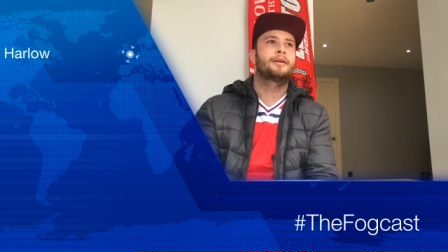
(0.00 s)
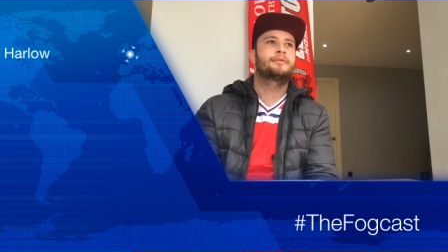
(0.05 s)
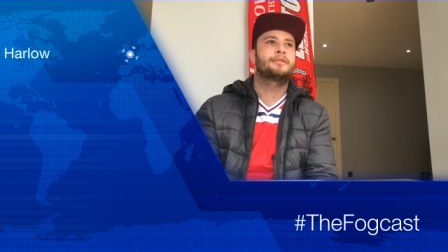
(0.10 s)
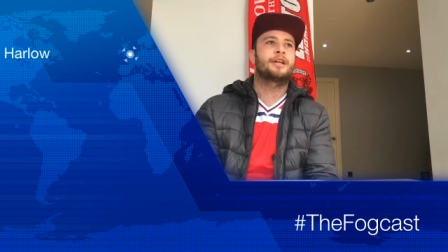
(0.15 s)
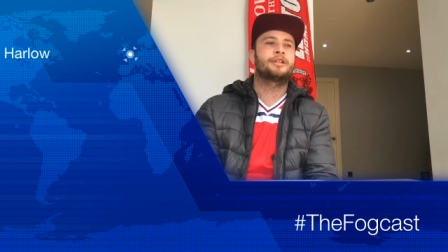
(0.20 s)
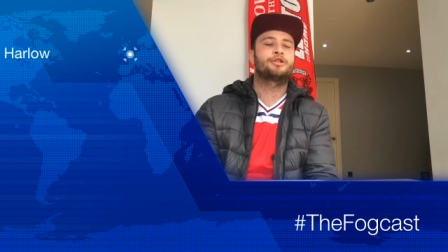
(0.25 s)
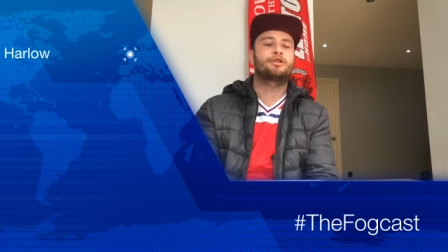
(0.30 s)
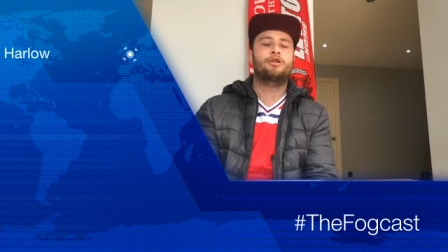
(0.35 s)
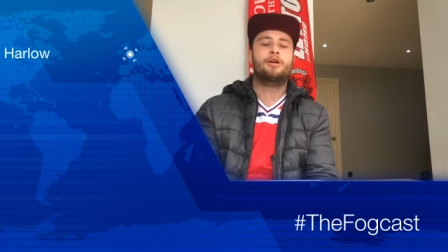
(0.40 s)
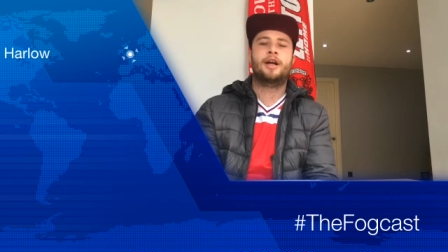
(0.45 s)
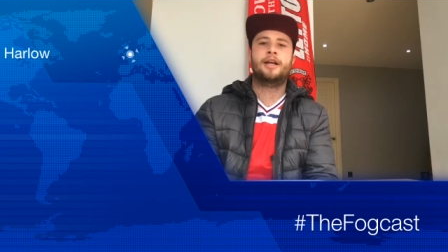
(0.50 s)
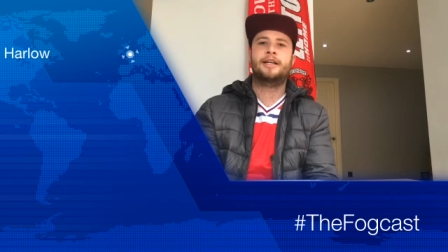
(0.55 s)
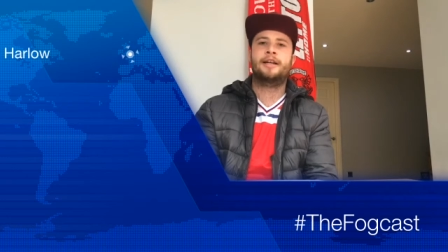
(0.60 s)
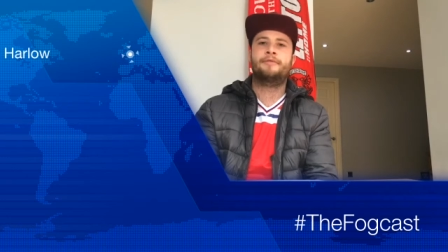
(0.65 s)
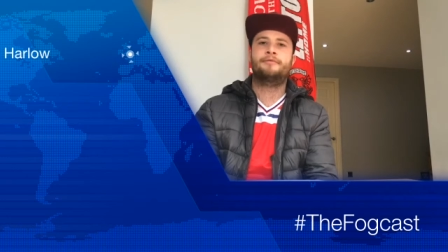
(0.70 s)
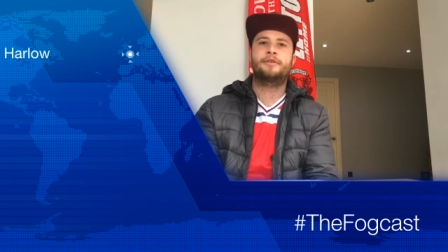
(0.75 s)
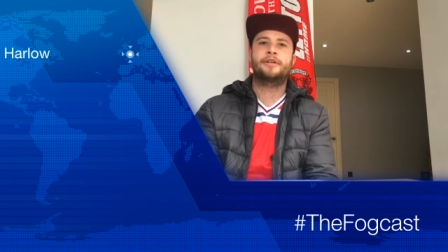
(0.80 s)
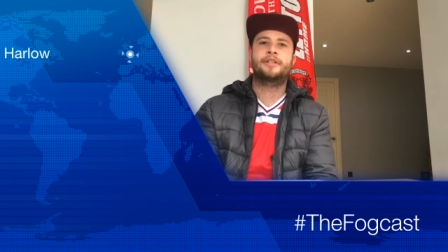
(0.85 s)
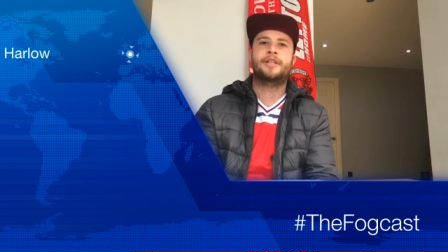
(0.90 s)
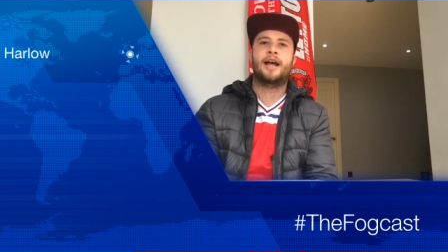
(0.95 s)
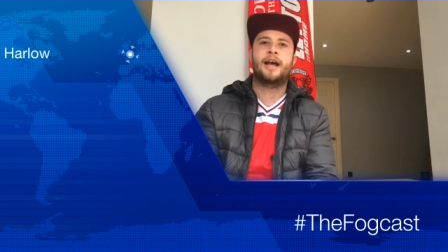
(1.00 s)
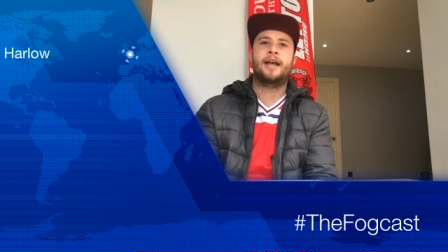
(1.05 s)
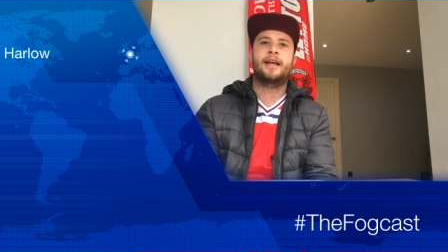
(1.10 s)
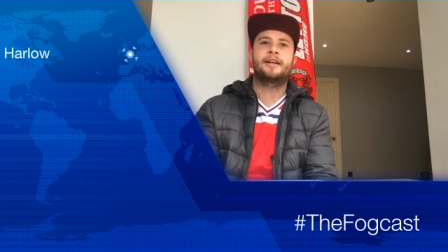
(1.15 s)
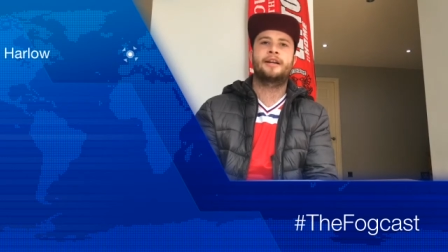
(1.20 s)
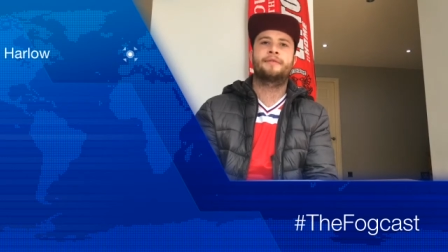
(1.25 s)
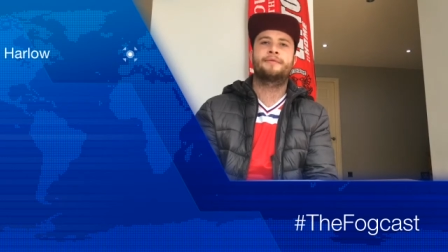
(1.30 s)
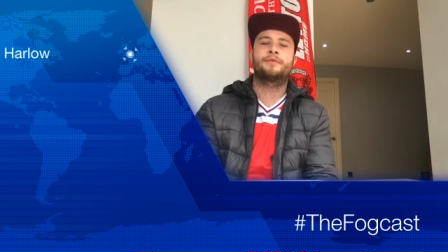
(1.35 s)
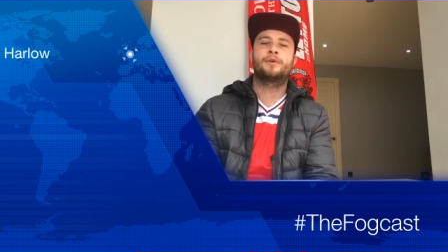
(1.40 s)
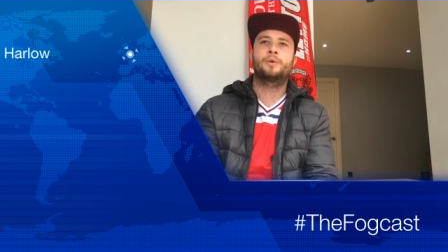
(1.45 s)
They train every day,
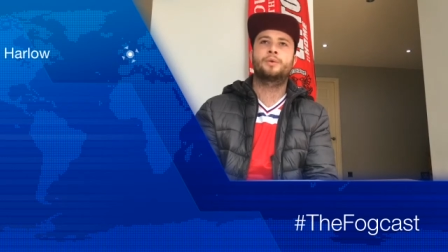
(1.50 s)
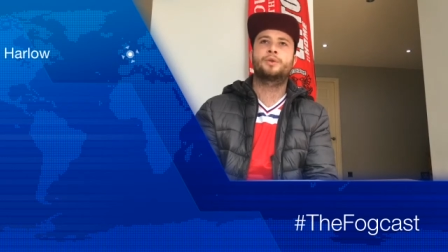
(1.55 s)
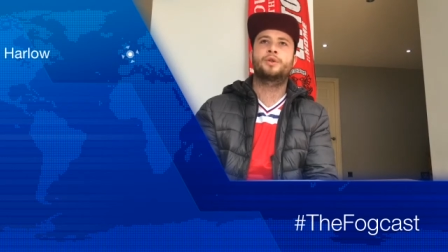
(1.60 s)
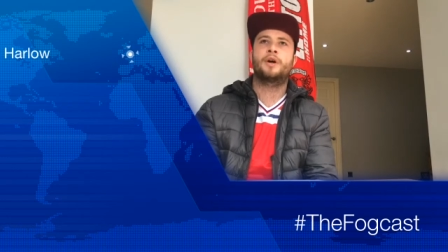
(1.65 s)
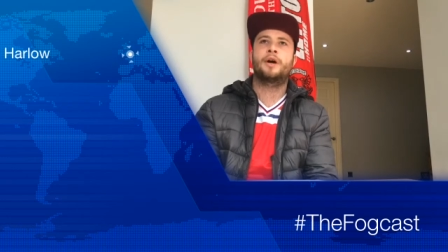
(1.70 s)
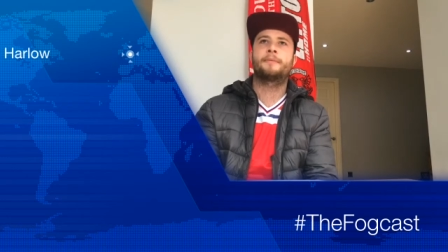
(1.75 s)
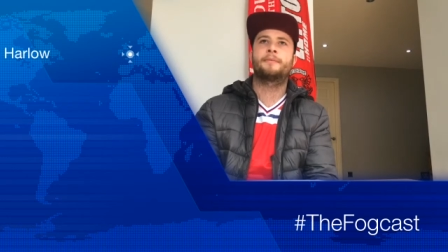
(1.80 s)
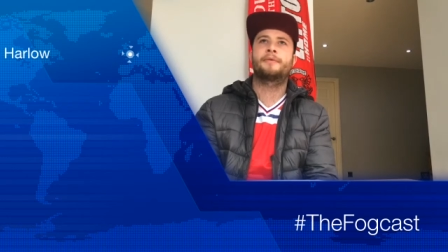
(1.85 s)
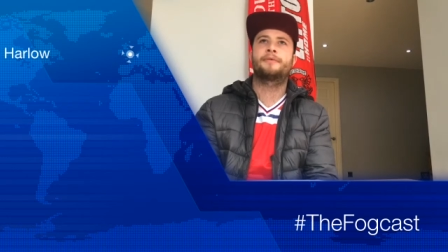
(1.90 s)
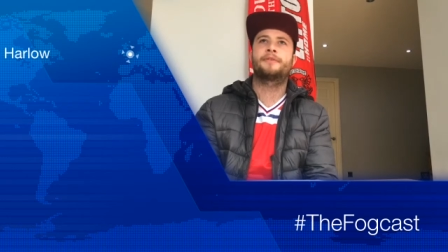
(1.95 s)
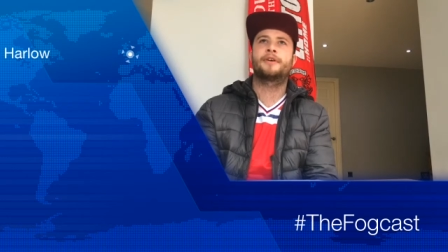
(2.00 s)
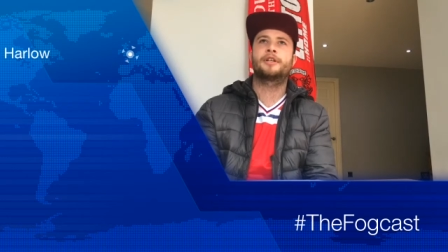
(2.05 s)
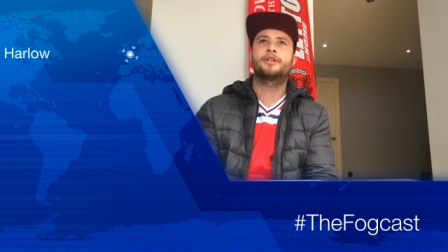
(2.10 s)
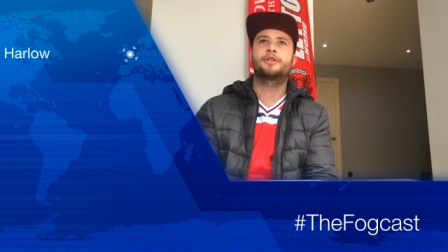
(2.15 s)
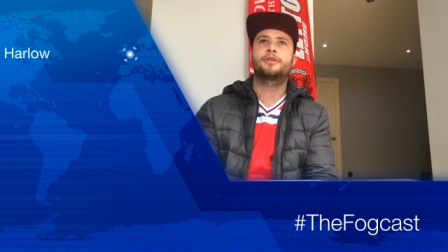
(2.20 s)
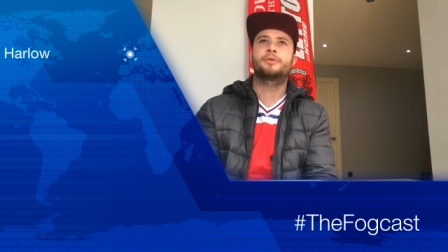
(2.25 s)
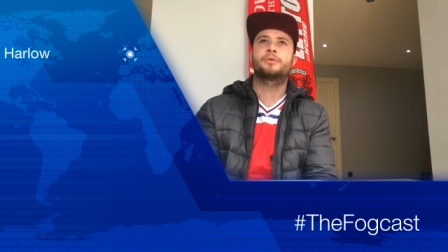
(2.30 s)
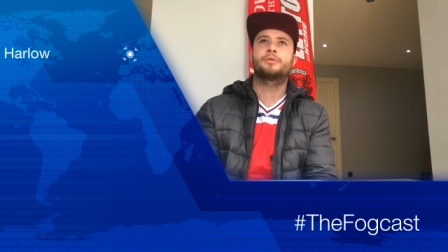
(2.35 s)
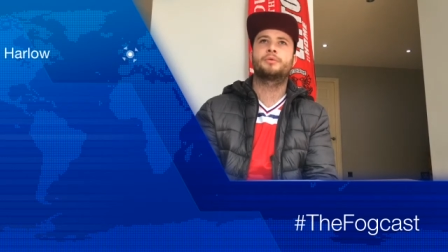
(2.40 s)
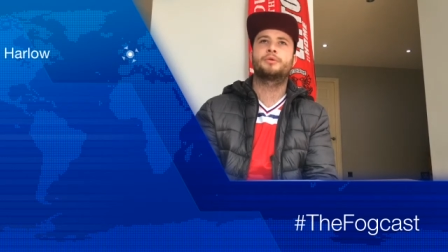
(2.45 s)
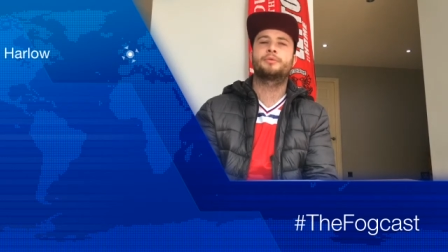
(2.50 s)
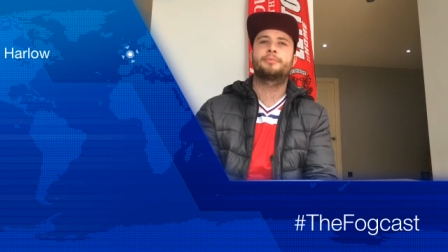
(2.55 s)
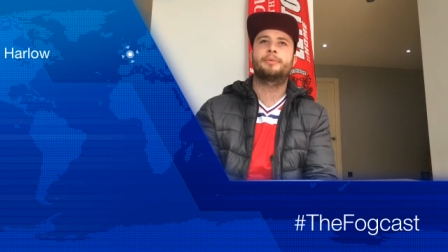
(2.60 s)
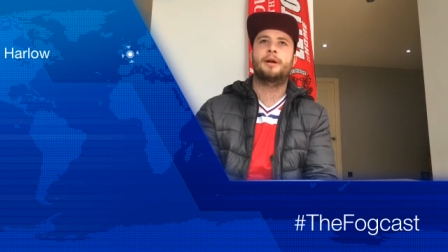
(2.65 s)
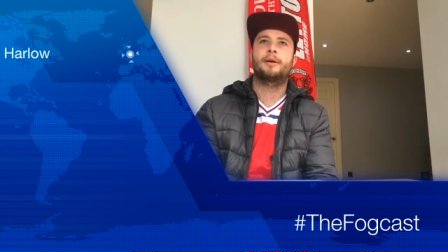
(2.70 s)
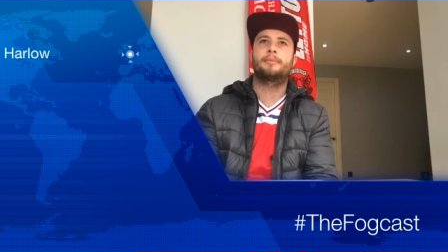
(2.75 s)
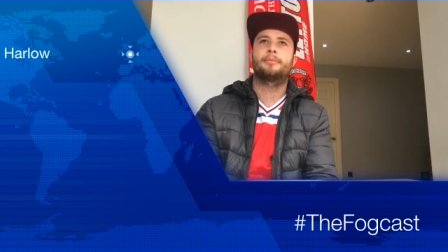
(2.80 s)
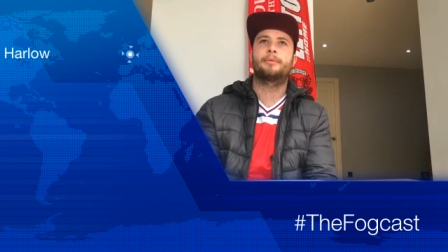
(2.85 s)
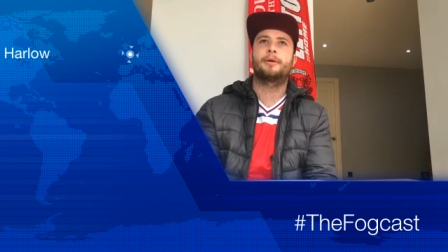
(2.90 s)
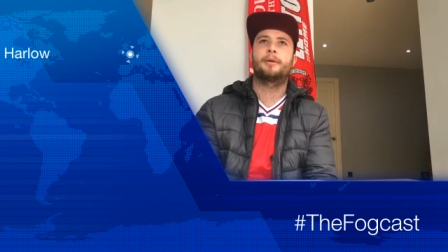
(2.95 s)
they're full-time professionals,
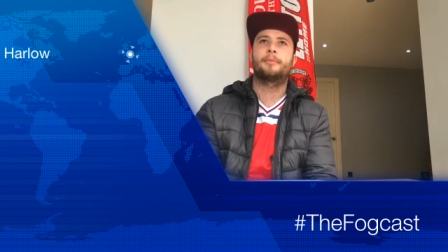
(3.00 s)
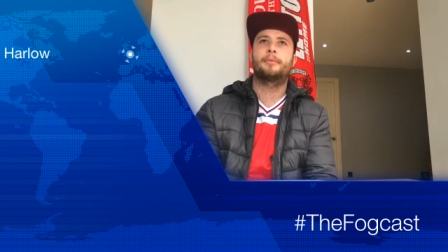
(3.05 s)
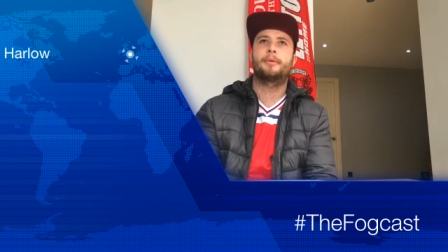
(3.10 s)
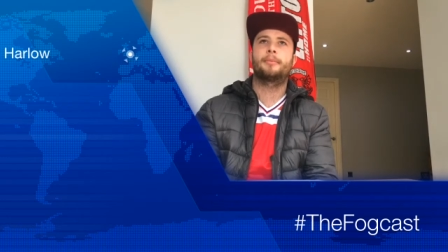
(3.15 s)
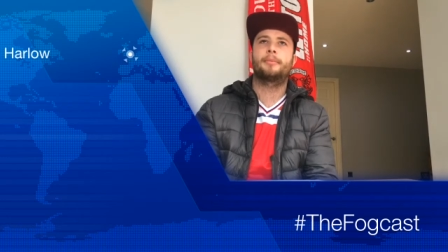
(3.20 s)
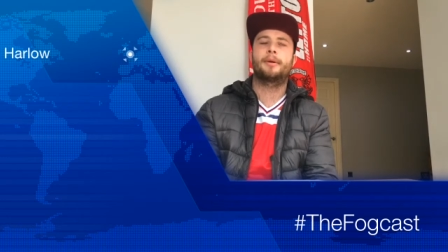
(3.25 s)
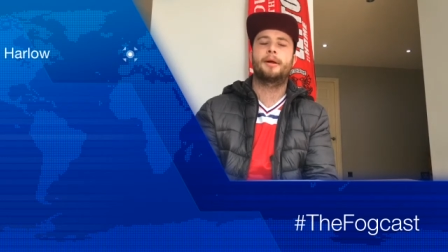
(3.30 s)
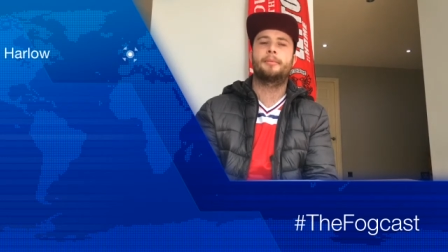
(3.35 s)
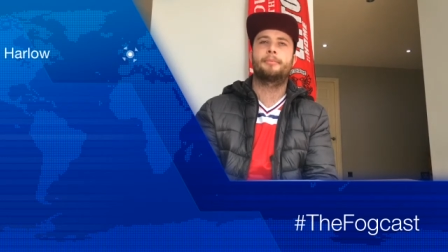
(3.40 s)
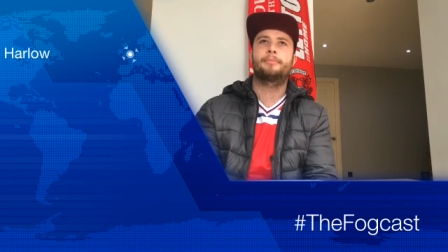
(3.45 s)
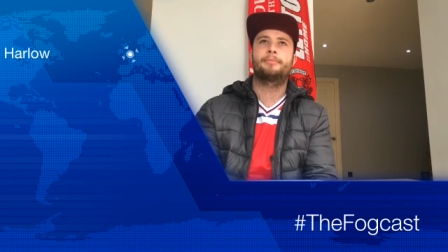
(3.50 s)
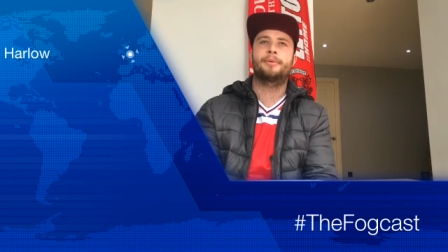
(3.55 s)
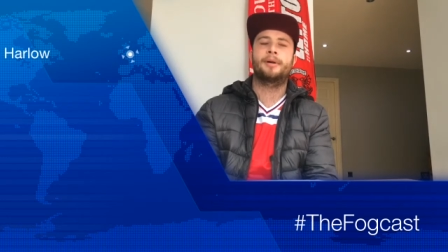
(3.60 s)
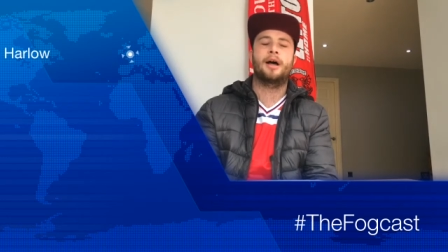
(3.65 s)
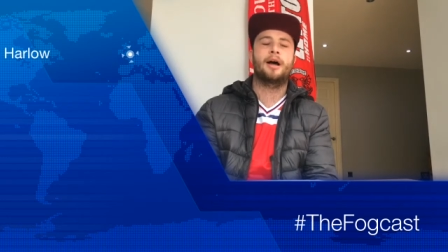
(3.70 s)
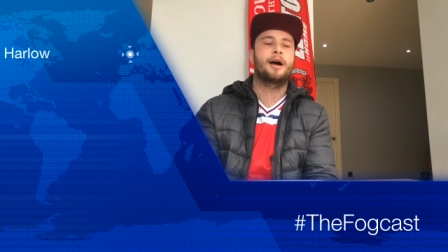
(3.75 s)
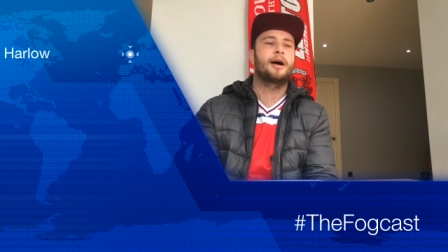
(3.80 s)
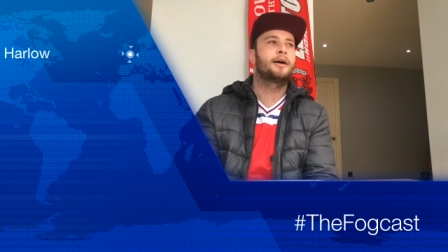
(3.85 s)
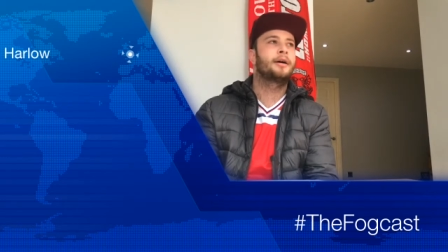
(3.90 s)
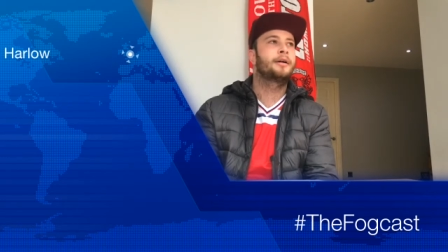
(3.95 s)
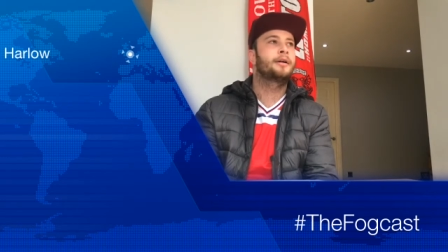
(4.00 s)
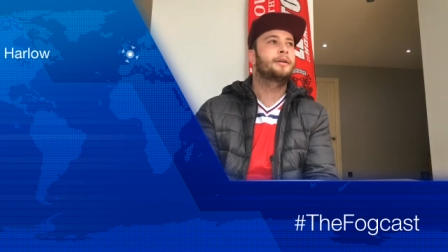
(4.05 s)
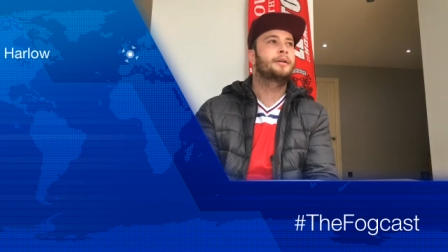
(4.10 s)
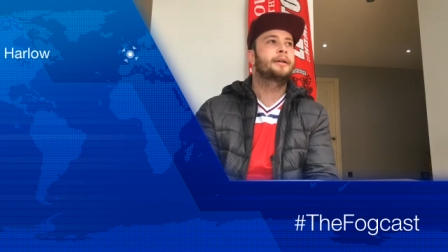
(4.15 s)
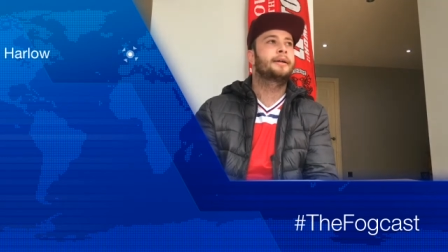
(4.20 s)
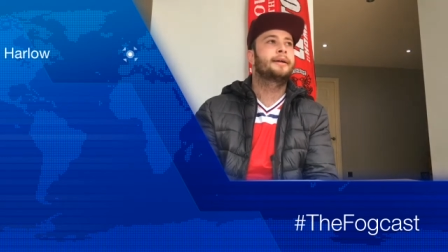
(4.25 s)
blah, blah, blah, blah, blah.